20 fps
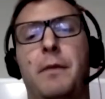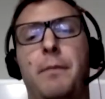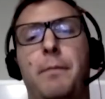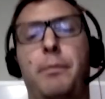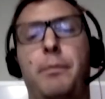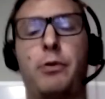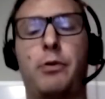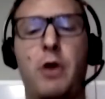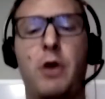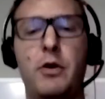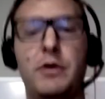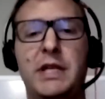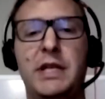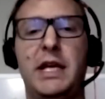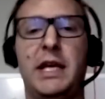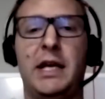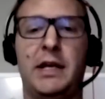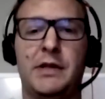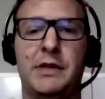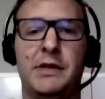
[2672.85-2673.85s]

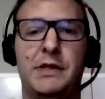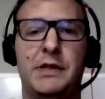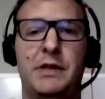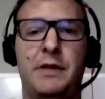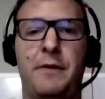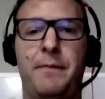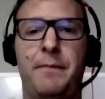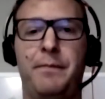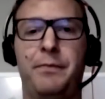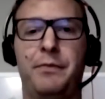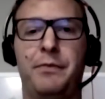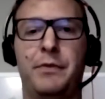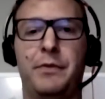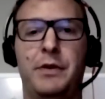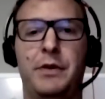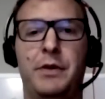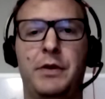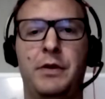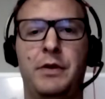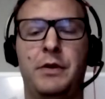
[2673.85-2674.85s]
Proteins
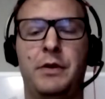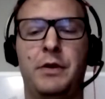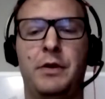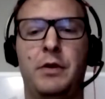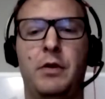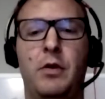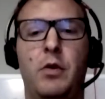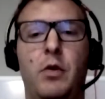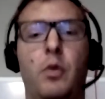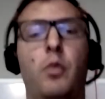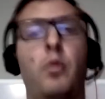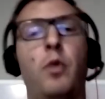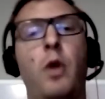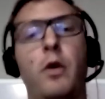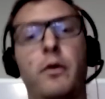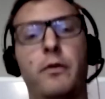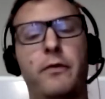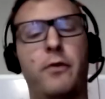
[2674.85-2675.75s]
won't